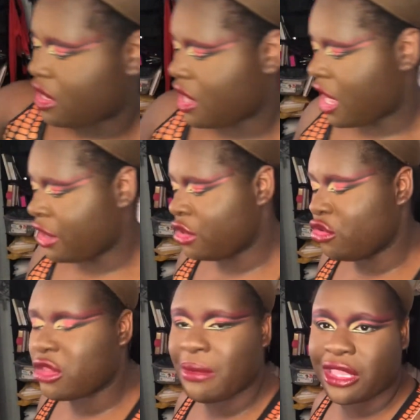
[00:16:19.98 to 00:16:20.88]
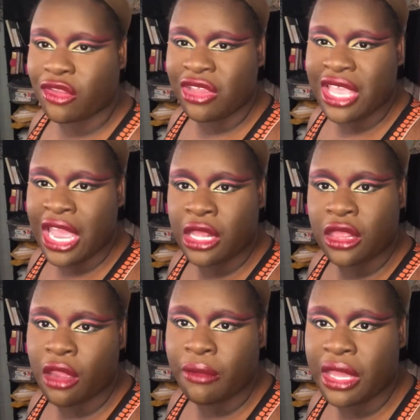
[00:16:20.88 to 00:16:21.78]
I done used it about 3 times
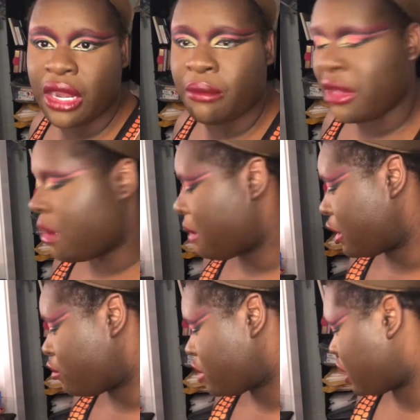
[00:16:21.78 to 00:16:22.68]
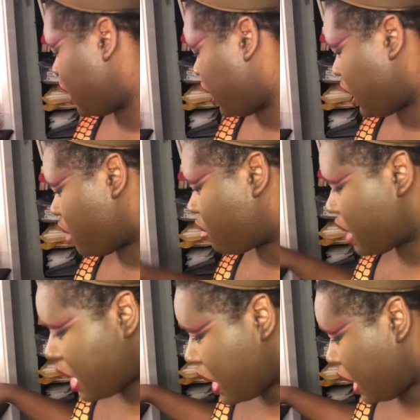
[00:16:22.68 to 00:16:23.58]
already, but I'm gonna use it again,
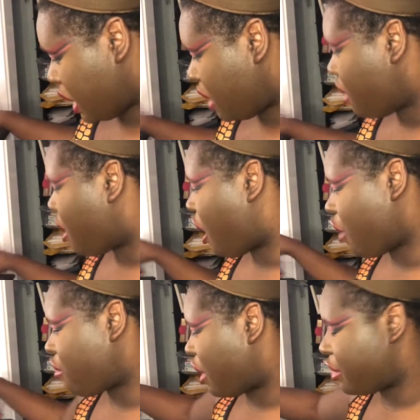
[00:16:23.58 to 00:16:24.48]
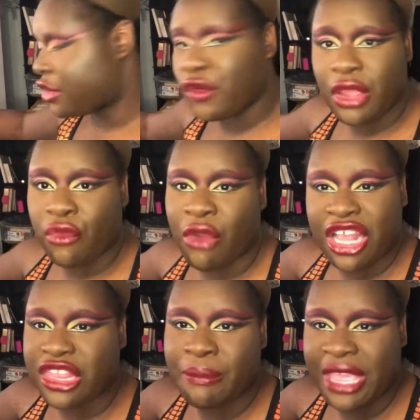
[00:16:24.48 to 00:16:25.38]
okay? All you gotta do is
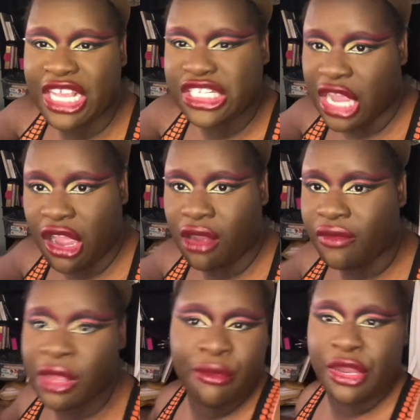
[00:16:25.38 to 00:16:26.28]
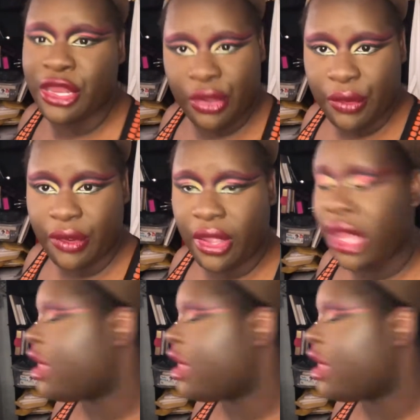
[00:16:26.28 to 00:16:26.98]
wash the bitch off and redo it.